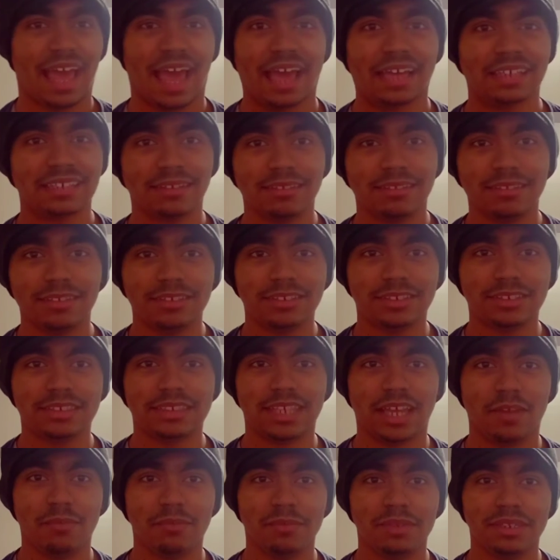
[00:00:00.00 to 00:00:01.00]
somebody just
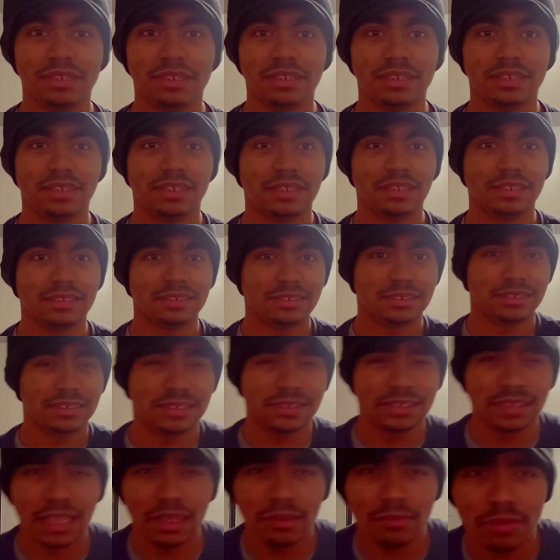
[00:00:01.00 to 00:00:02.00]
told me
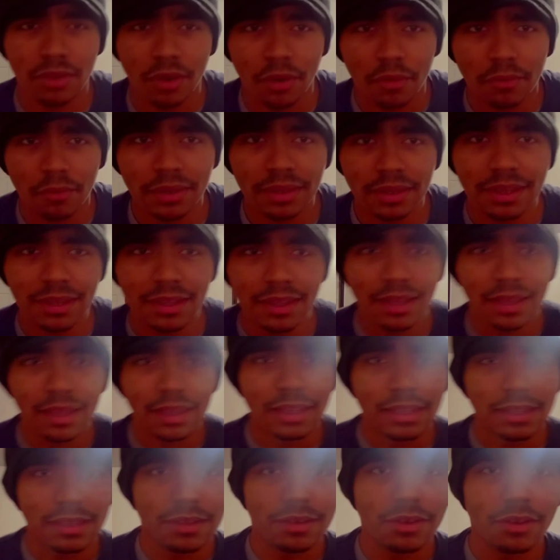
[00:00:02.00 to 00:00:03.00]
just to keep going.
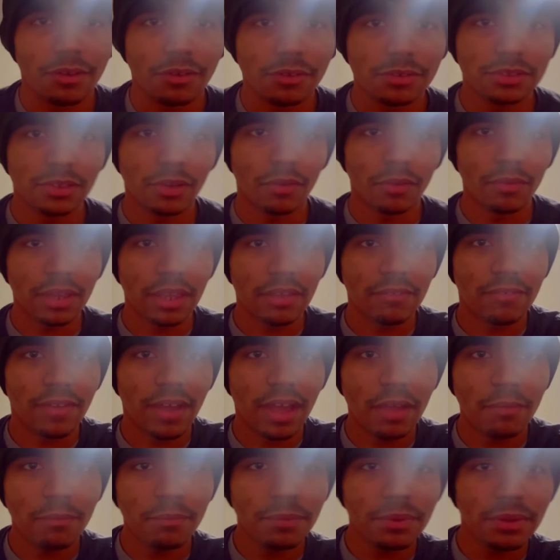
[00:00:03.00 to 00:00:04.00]
You know, don't give
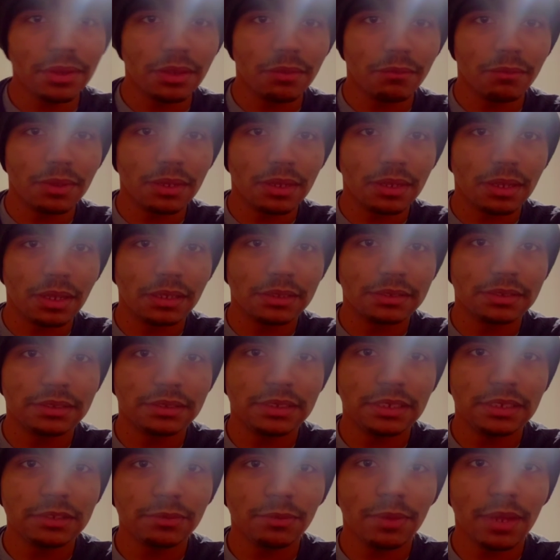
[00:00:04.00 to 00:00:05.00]
up, because
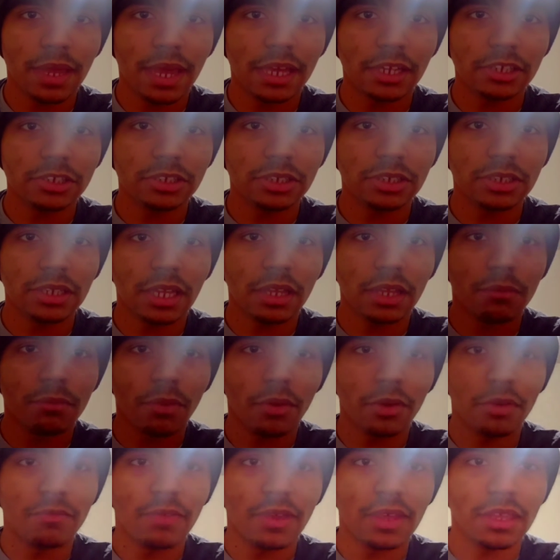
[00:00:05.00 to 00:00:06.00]
this will actually like
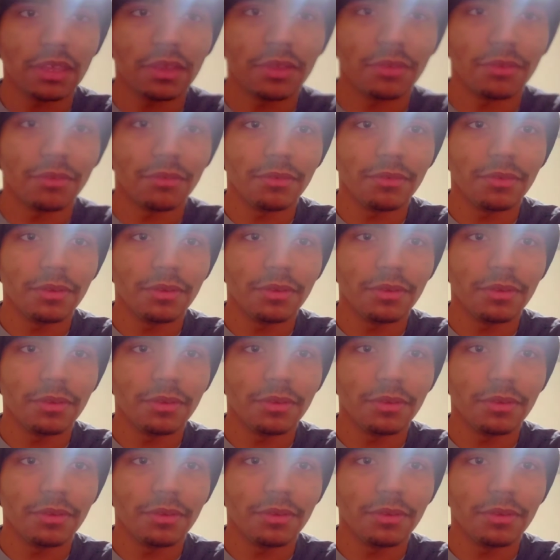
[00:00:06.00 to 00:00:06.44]
motivate you.